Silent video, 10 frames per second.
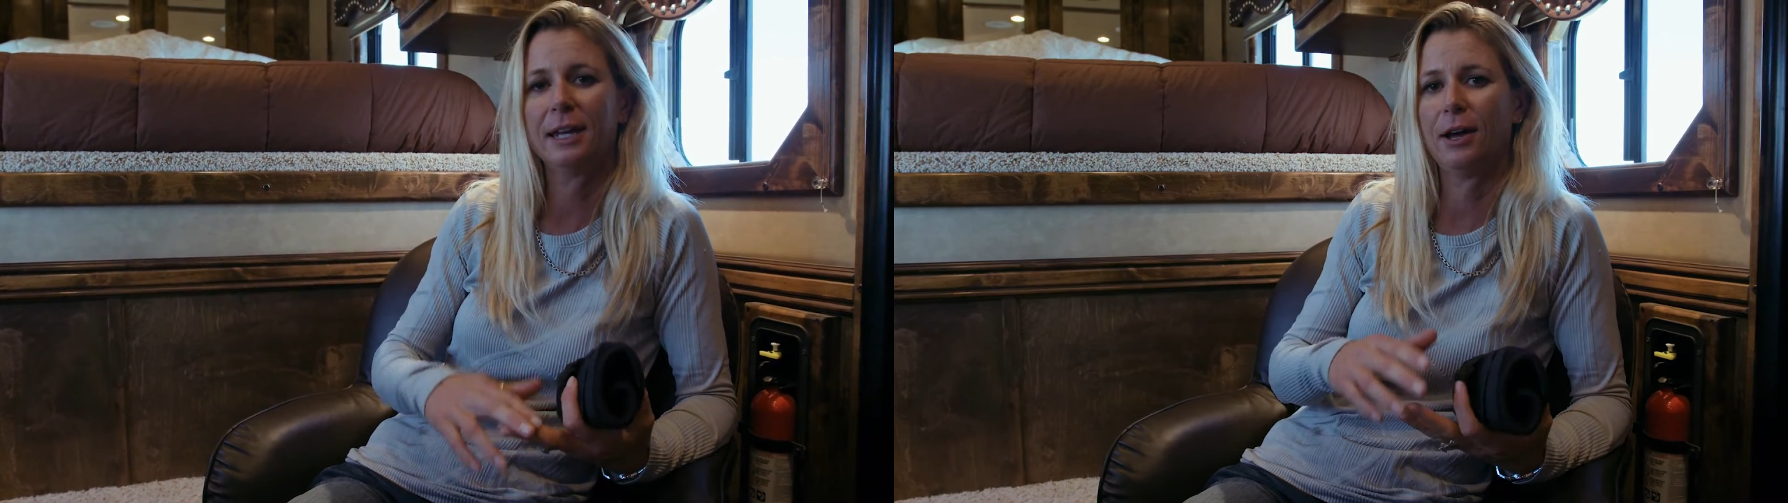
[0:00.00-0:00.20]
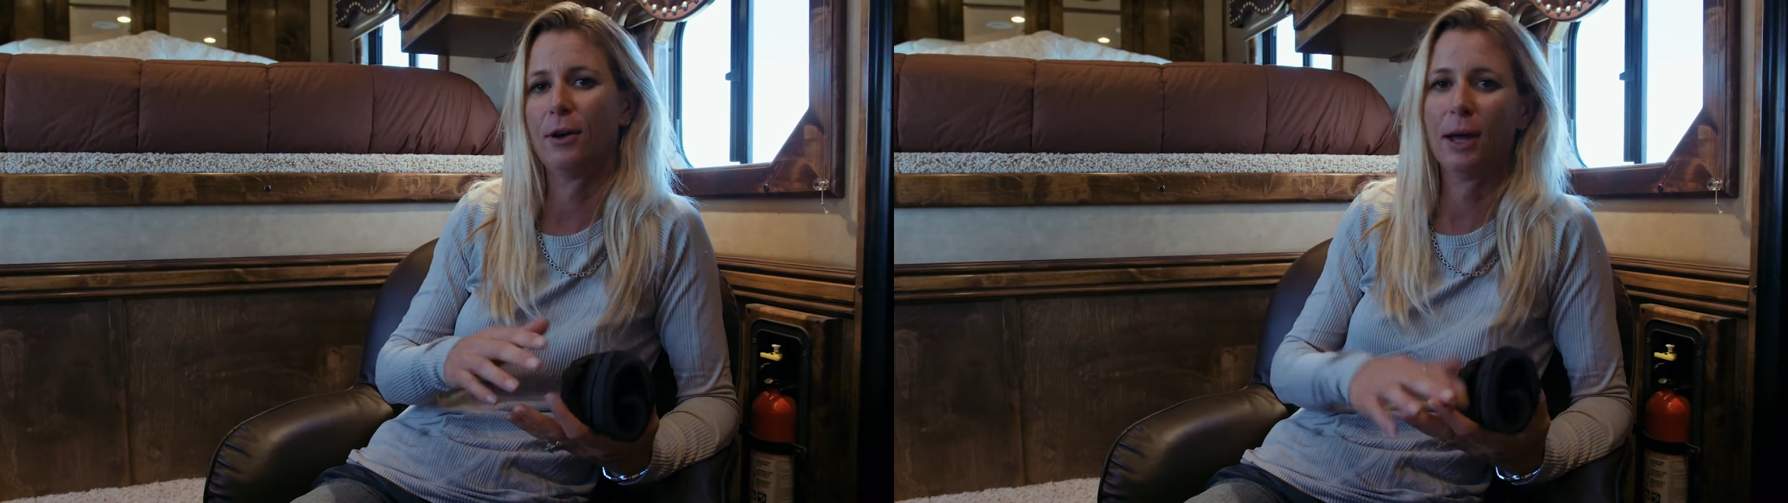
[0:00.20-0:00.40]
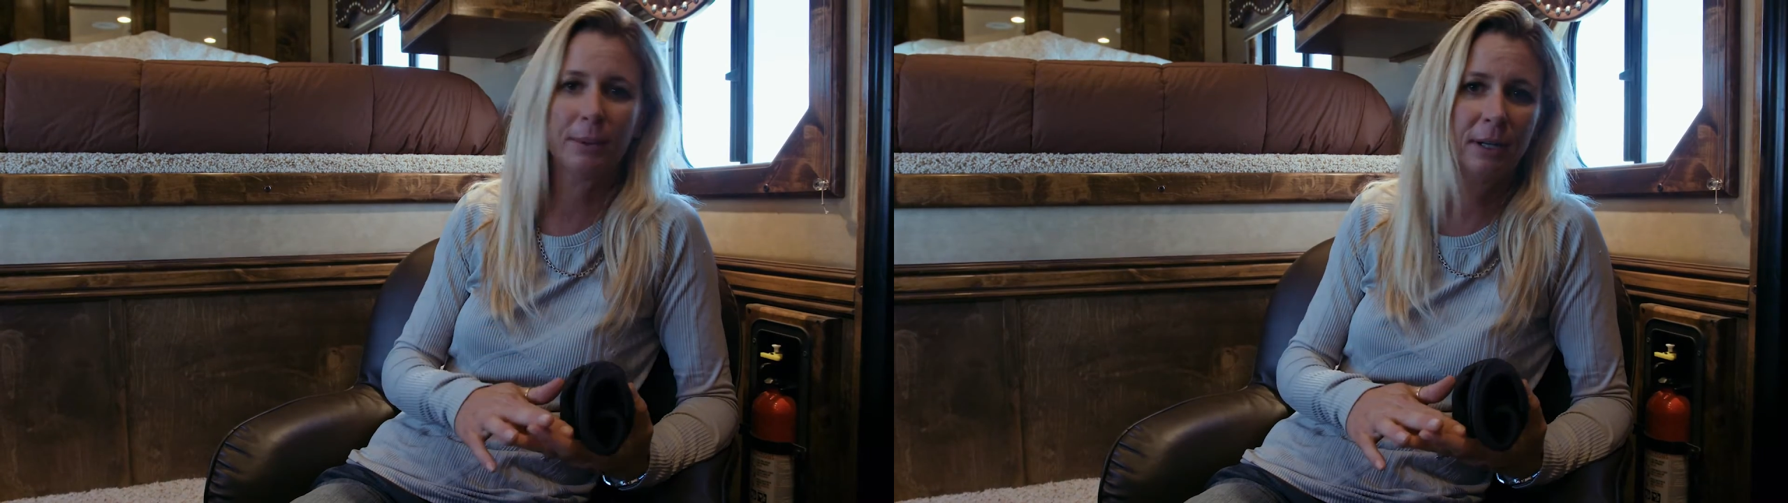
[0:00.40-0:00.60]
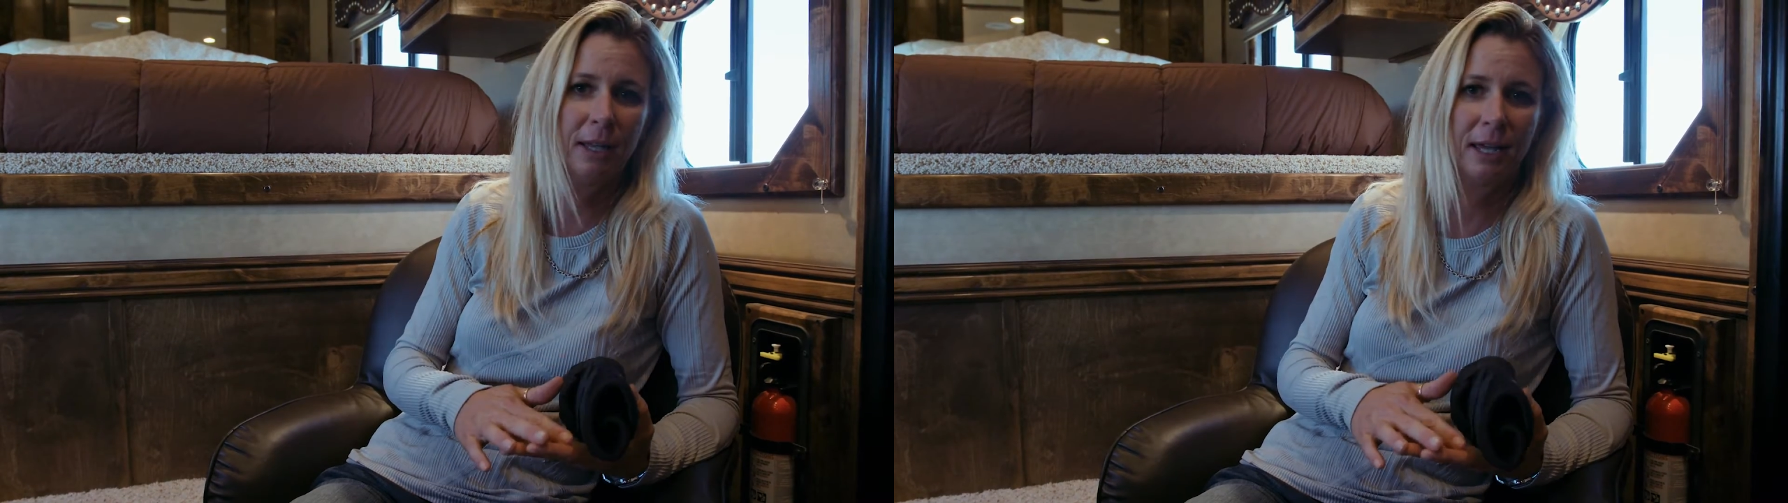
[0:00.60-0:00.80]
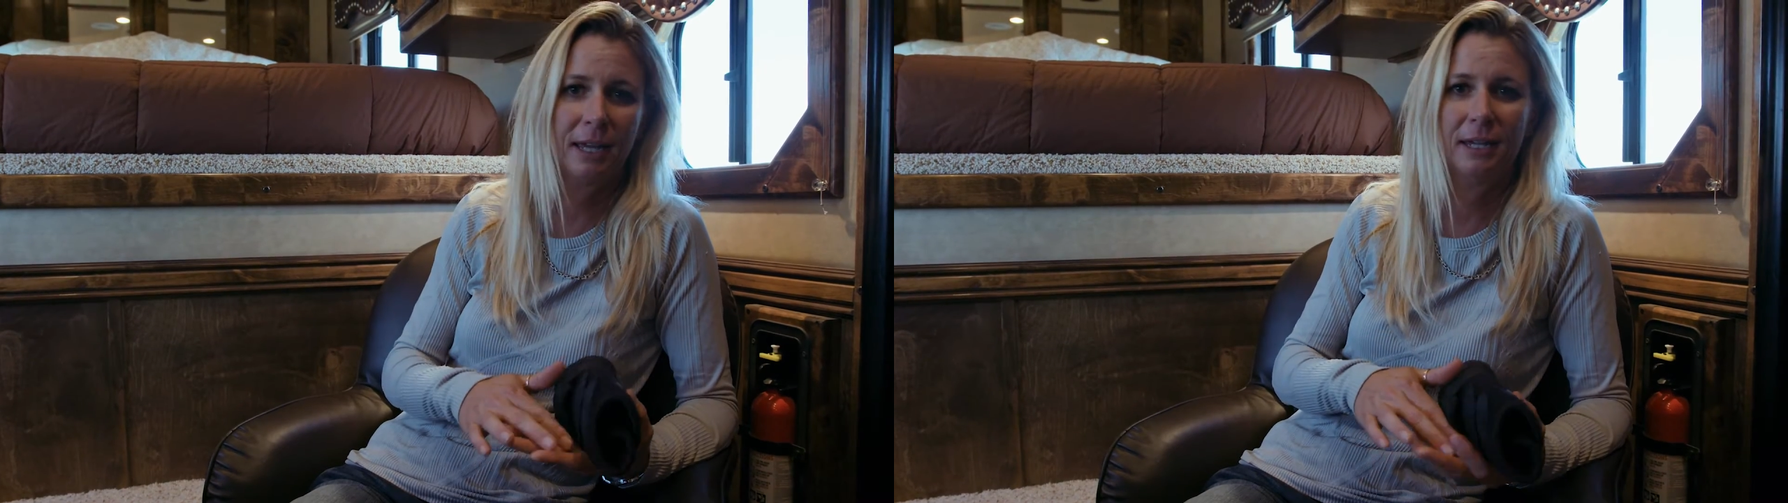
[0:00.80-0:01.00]
how I'm going to
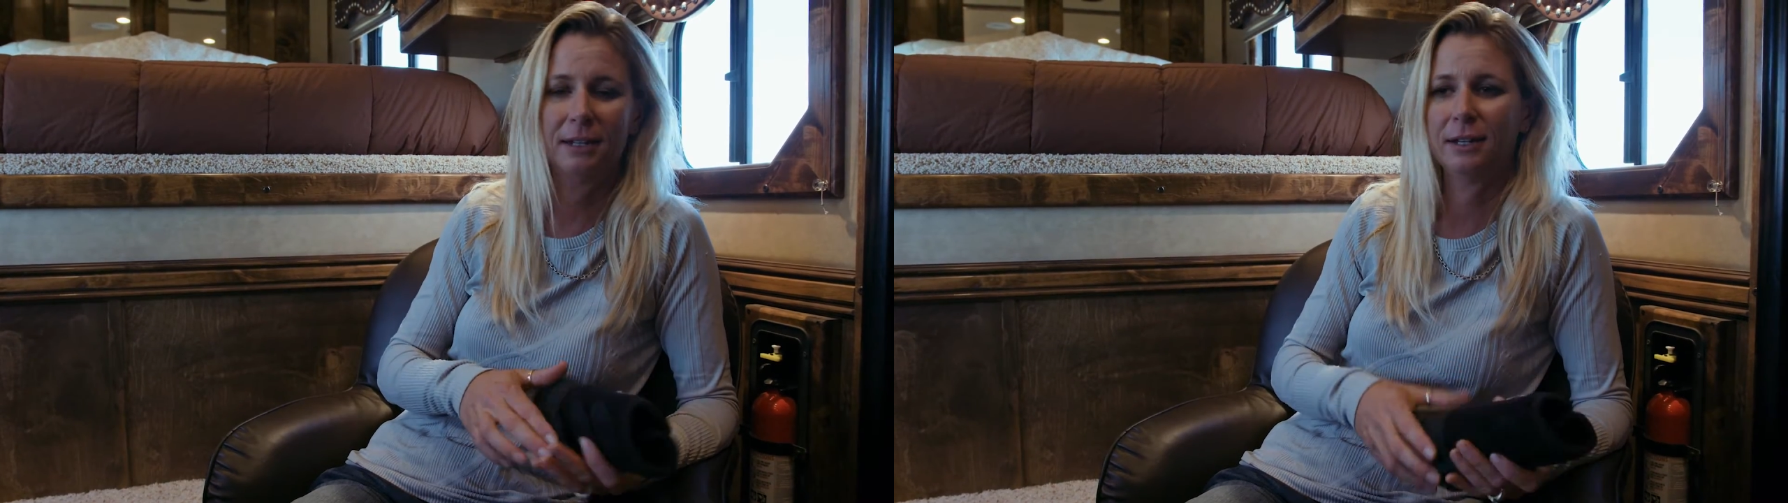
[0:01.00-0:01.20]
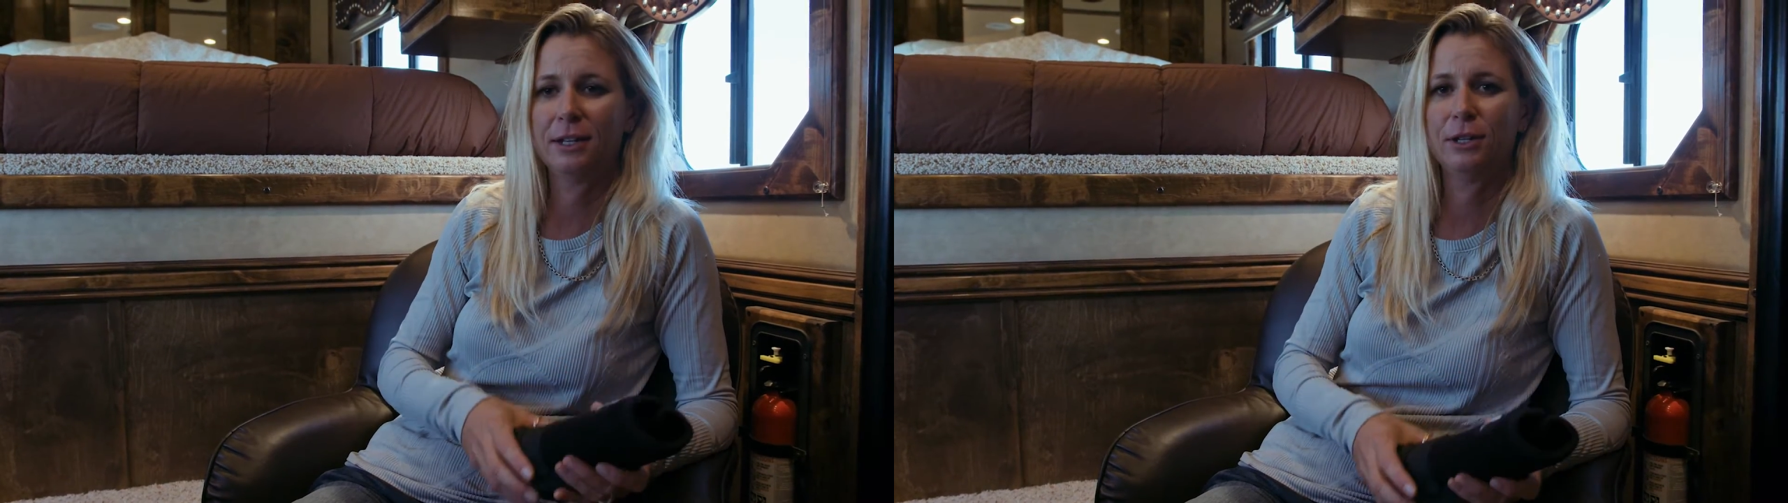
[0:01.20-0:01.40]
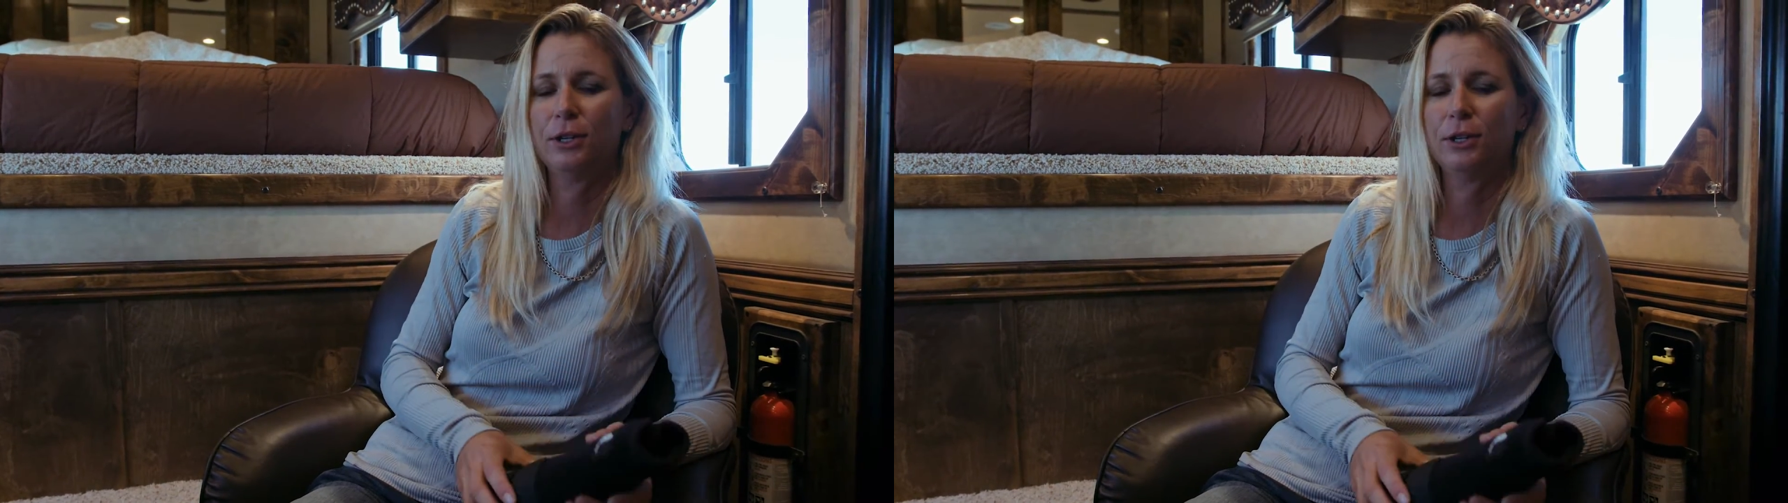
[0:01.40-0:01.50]
like it, and